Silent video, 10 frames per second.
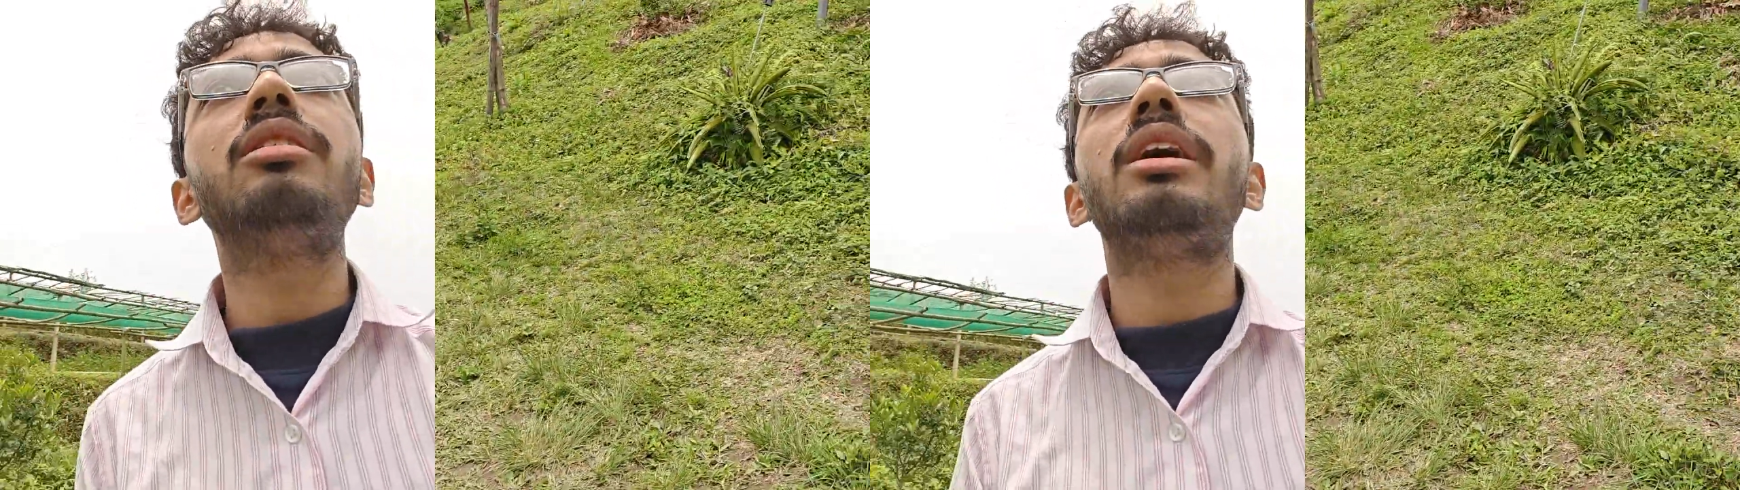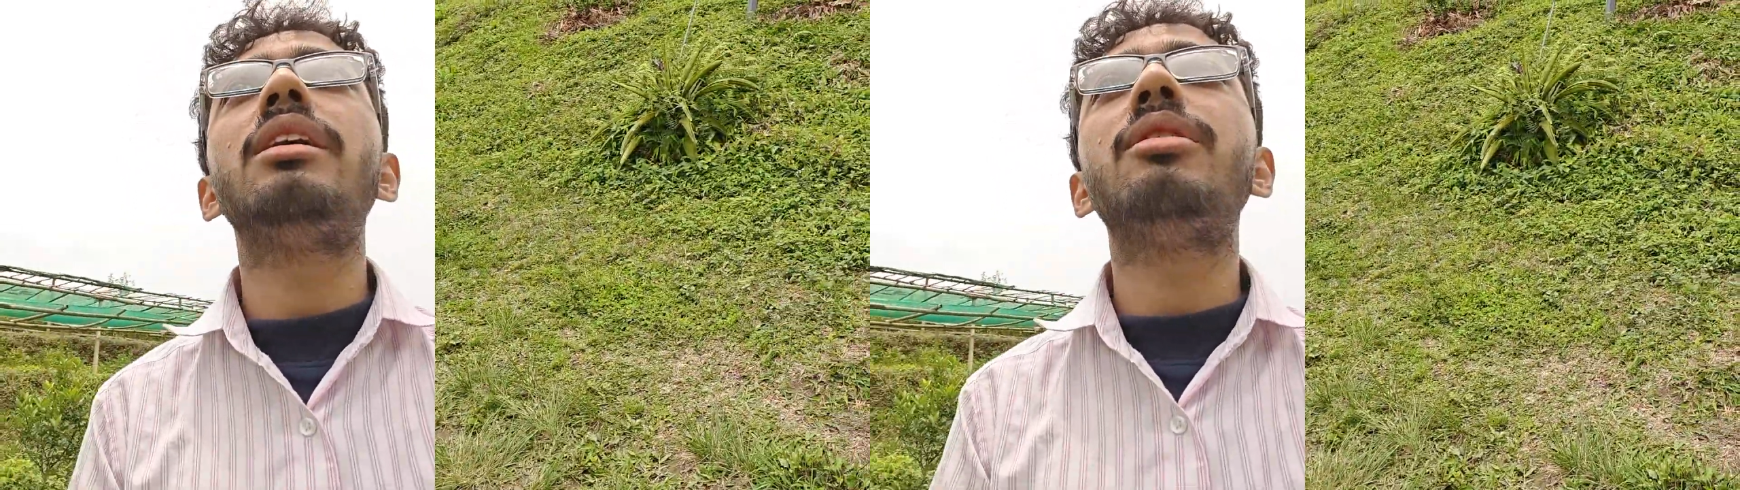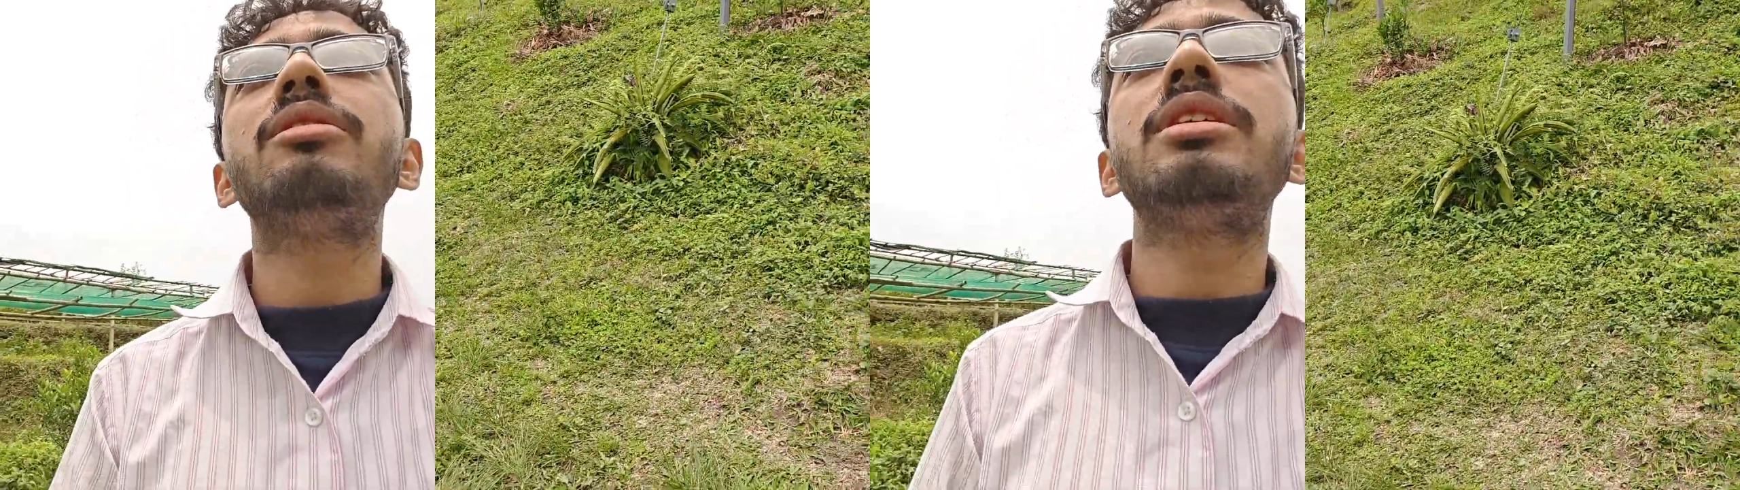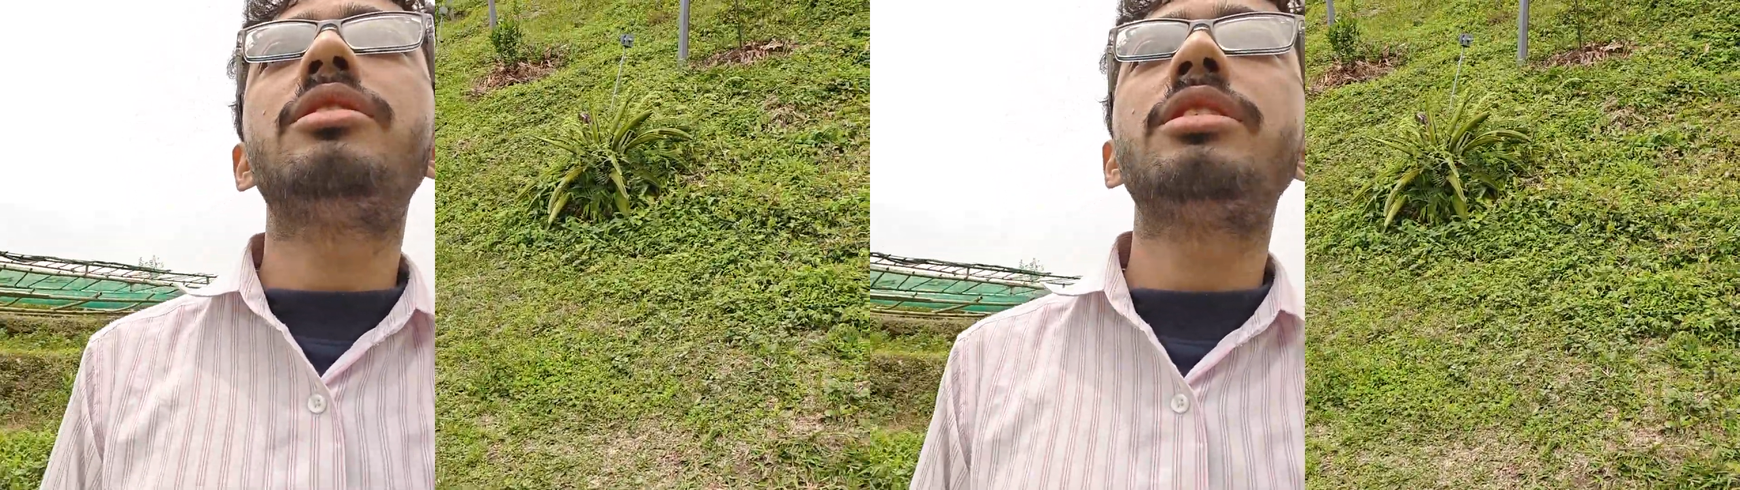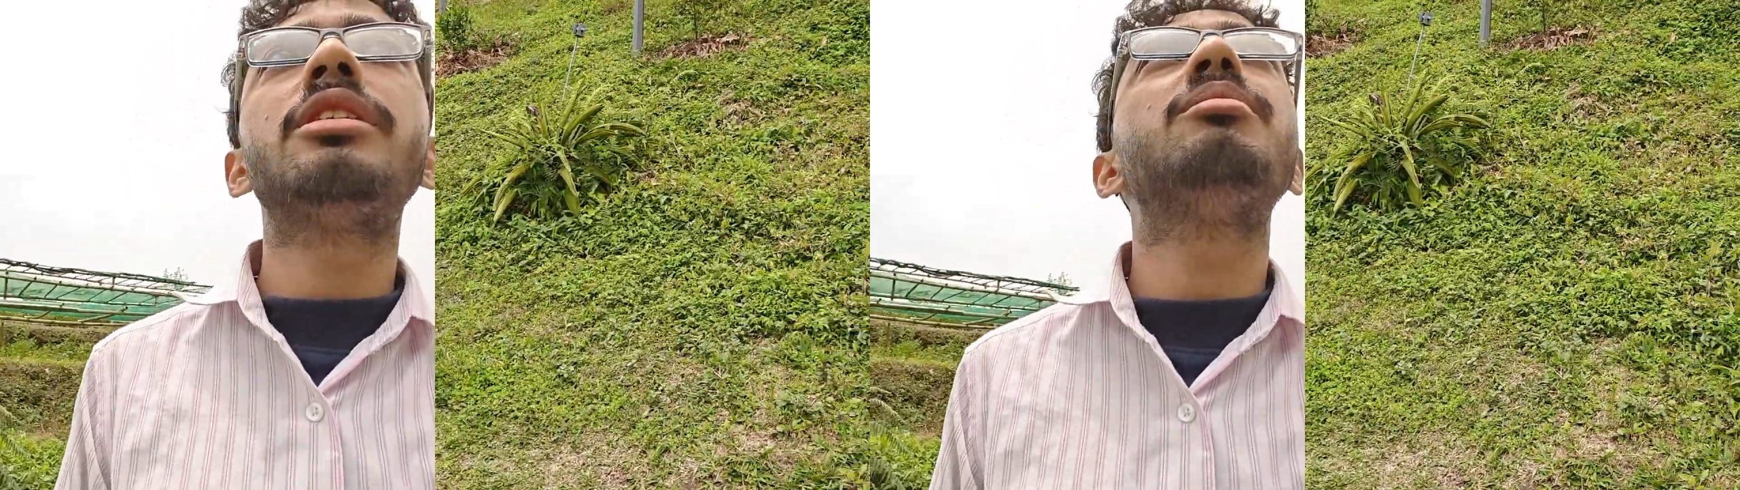anyone who's
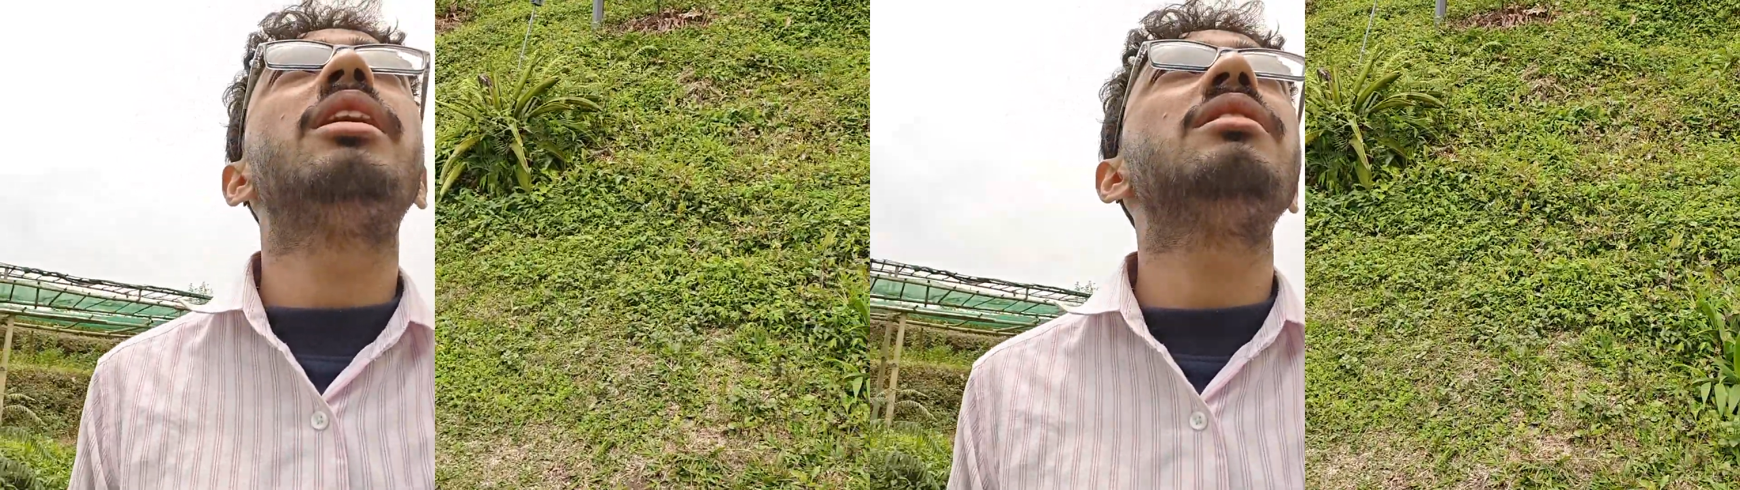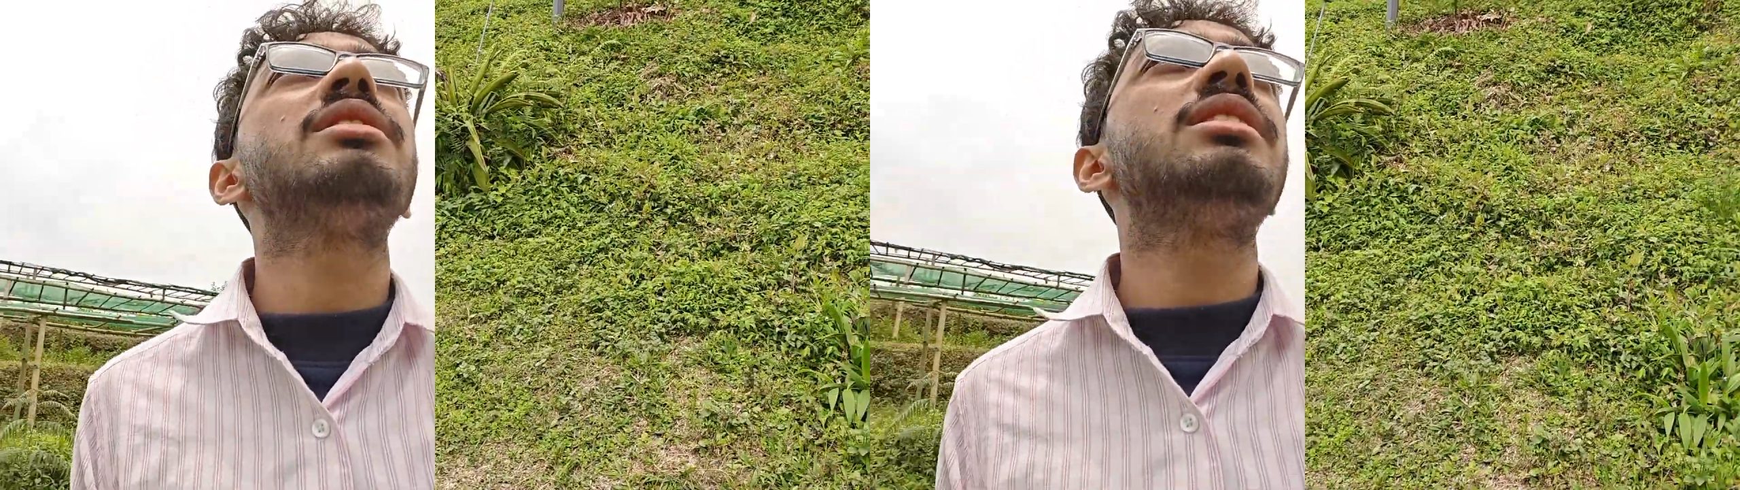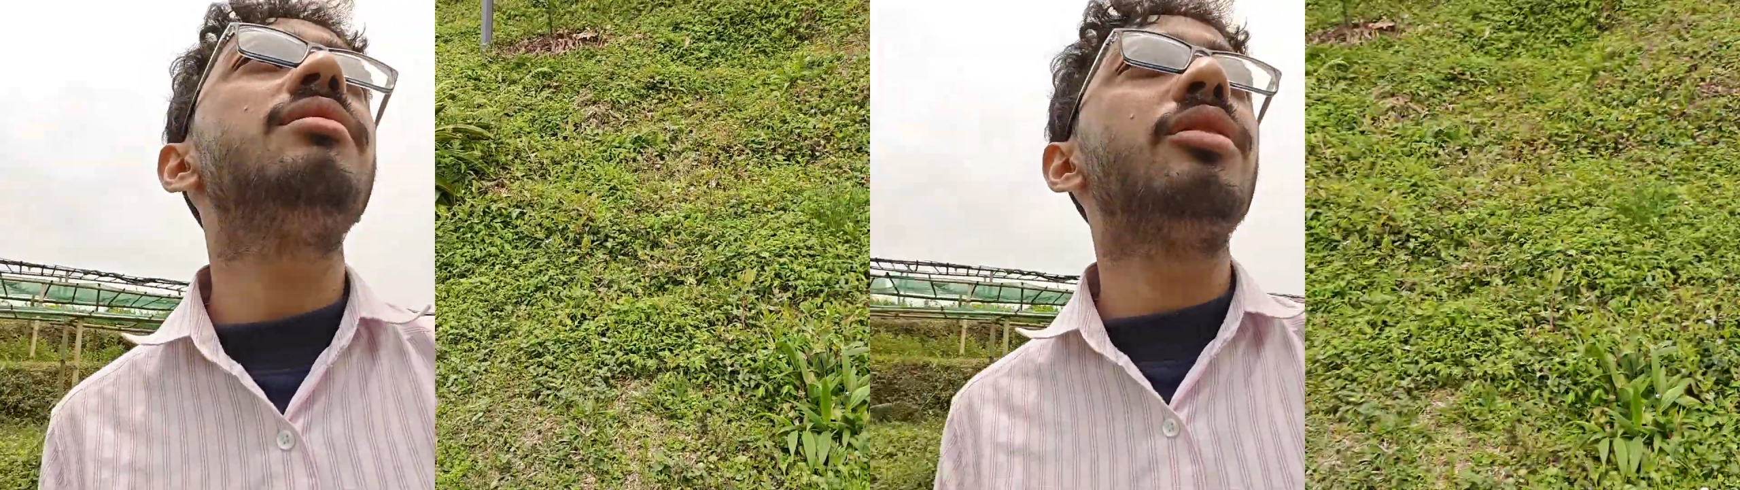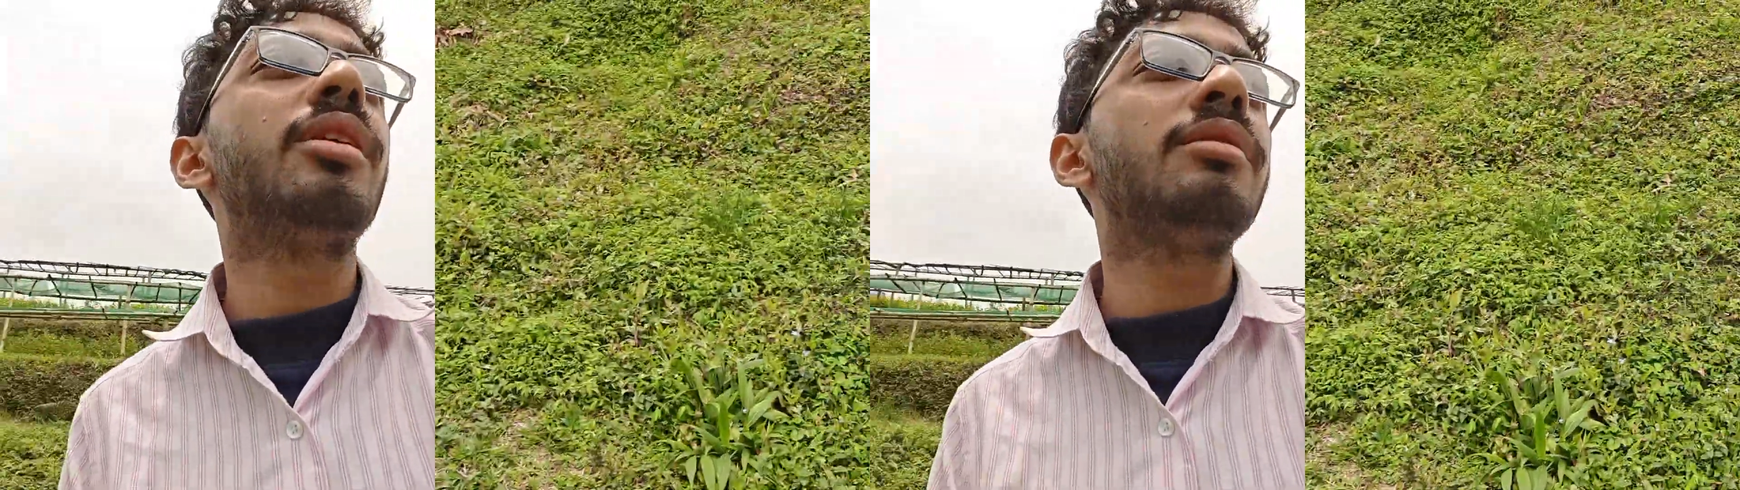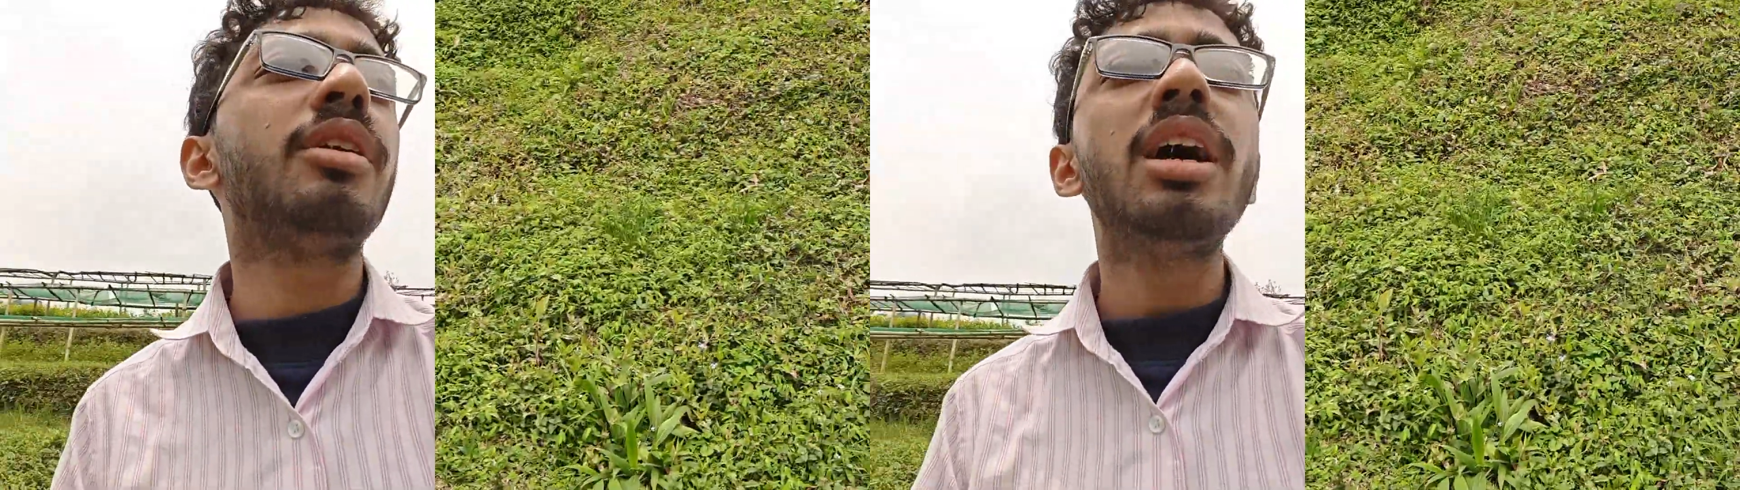interested in biodiversity,
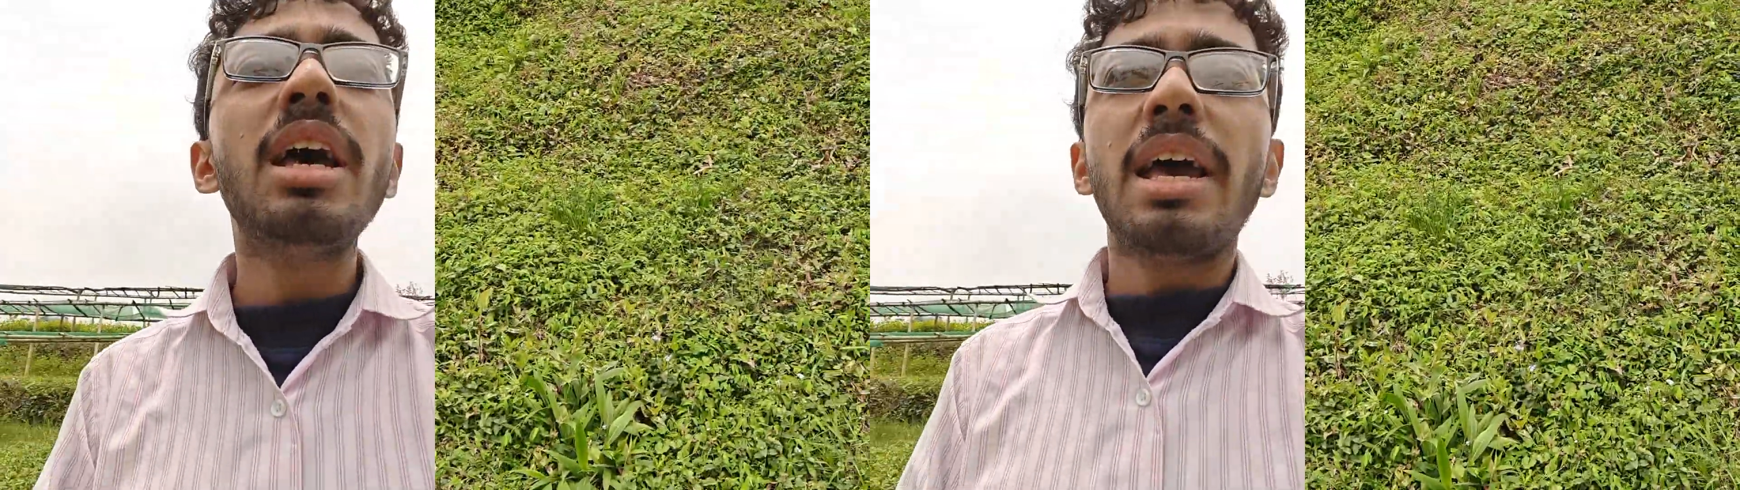flora and fauna.